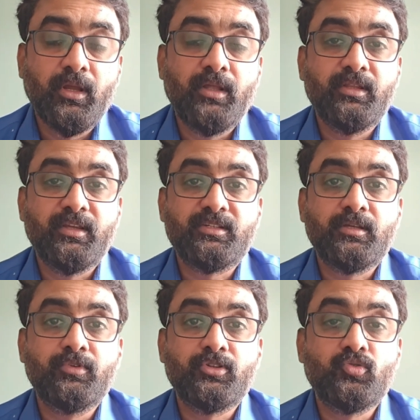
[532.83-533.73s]
And the next
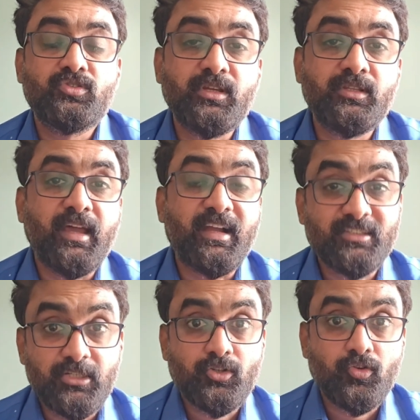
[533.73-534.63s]
step is to check the
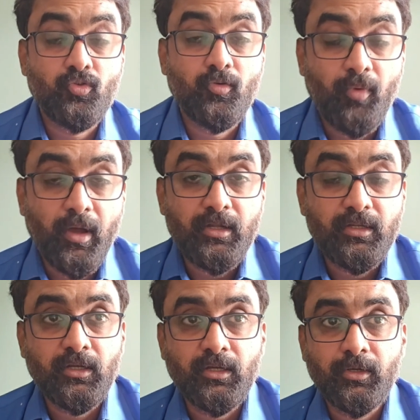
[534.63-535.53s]
access control part
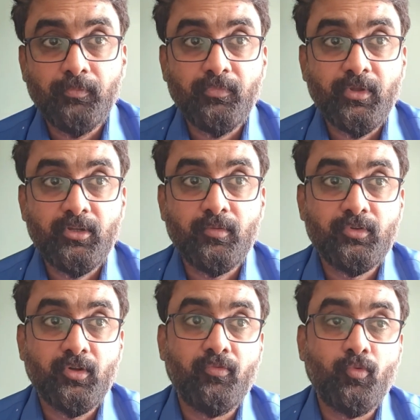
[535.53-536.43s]
in
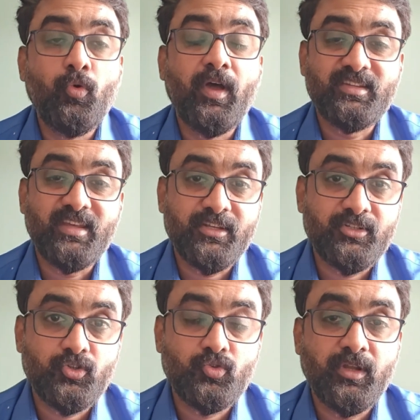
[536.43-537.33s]
terms of who has
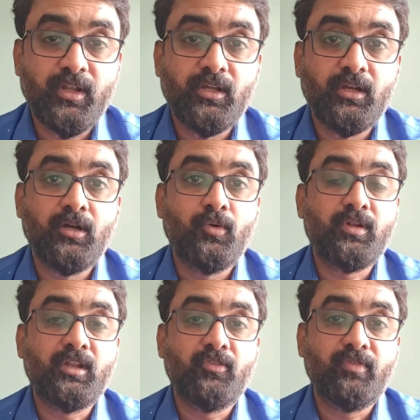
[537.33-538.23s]
access to data,
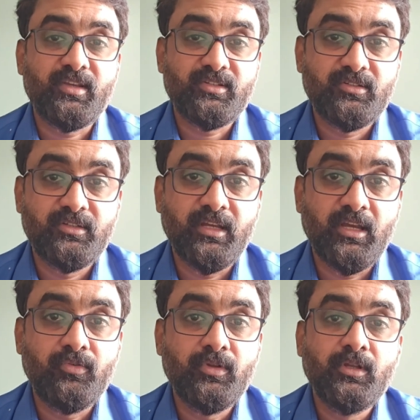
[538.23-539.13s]
what kind of access they
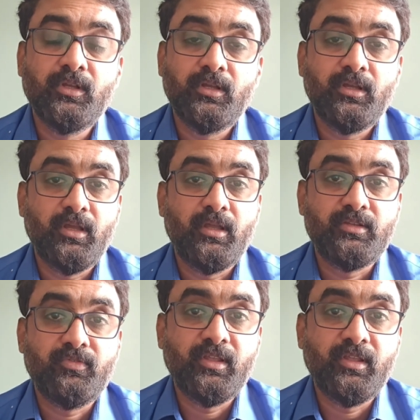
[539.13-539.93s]
have, and